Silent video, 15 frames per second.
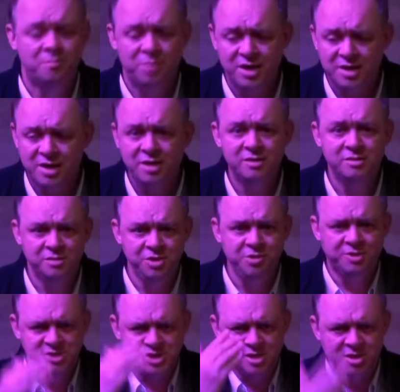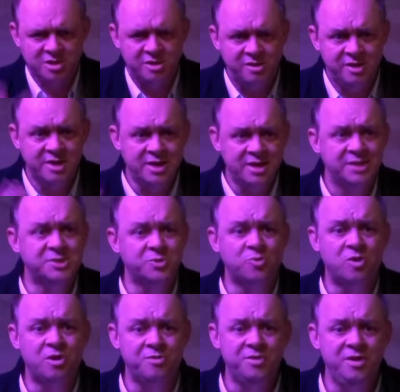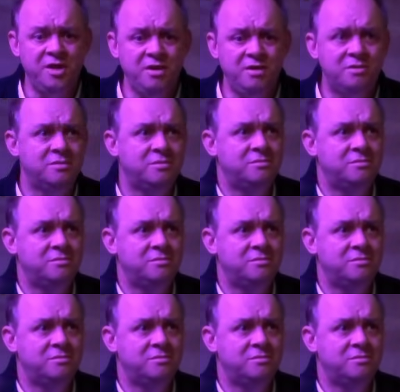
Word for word: But you could say Lacan and Cantor are the